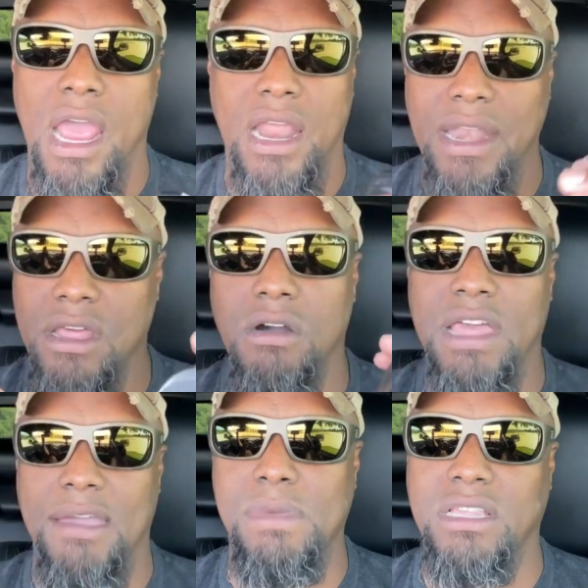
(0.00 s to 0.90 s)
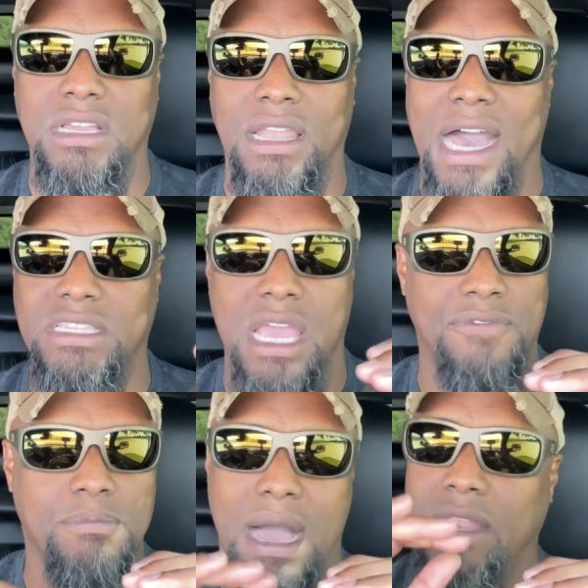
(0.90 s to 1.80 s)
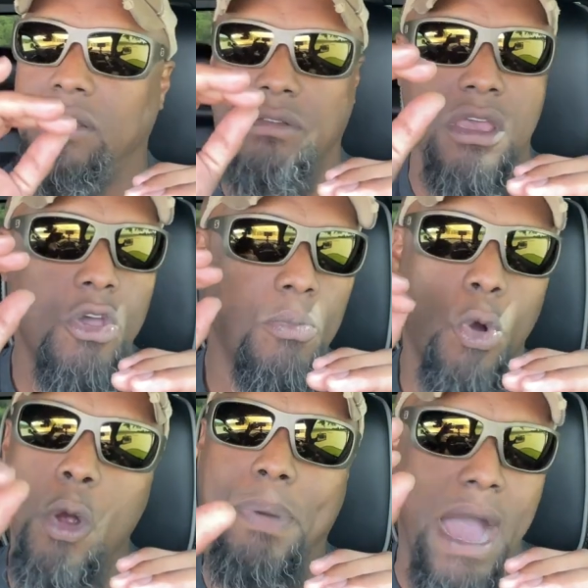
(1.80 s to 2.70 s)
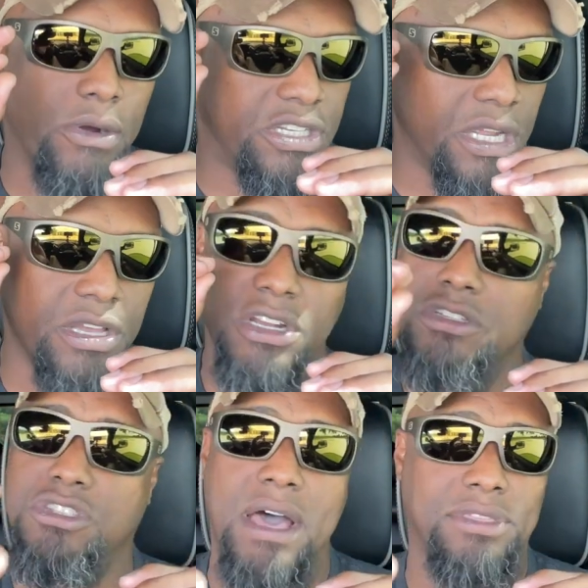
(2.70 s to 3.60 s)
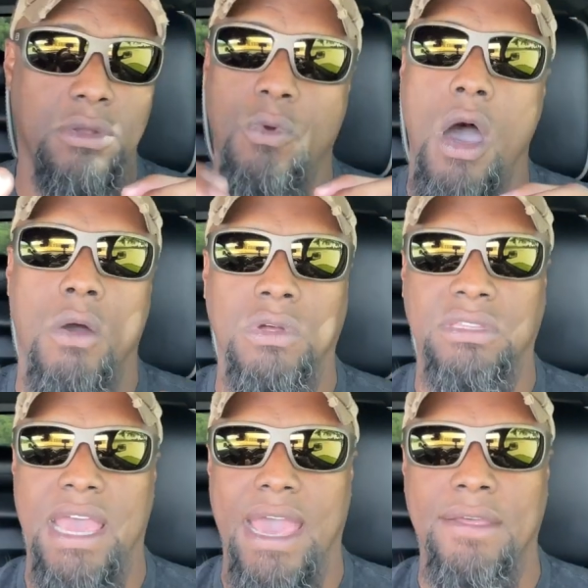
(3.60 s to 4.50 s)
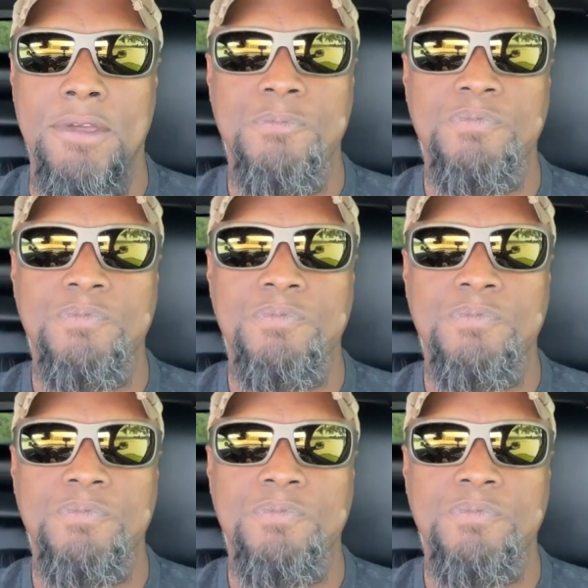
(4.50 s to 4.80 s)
And I know that means a lot to everybody, more power to you, there's nothing wrong with that.